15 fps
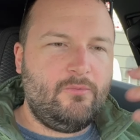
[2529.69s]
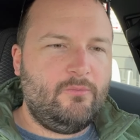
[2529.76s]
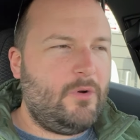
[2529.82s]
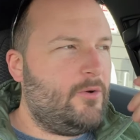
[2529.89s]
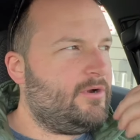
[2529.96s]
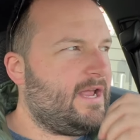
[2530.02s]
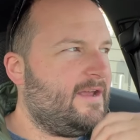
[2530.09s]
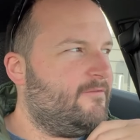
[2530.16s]
what
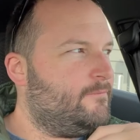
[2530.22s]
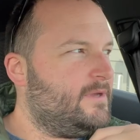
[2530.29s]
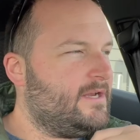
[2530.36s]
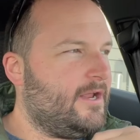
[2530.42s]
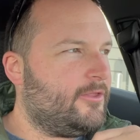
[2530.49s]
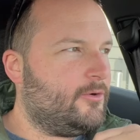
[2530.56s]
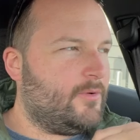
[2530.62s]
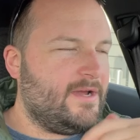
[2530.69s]
would I have been
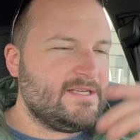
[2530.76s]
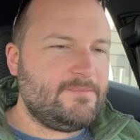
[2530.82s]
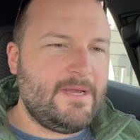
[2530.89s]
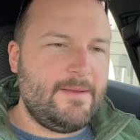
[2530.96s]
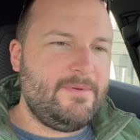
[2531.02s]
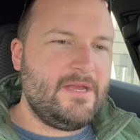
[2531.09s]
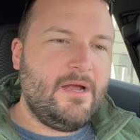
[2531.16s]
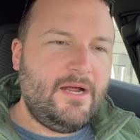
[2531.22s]
otherwise?
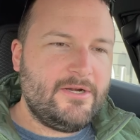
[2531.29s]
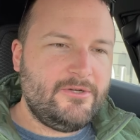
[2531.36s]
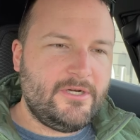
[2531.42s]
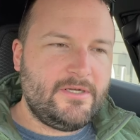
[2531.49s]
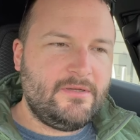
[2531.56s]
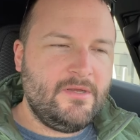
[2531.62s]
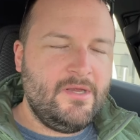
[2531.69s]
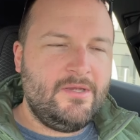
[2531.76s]
Maybe 100.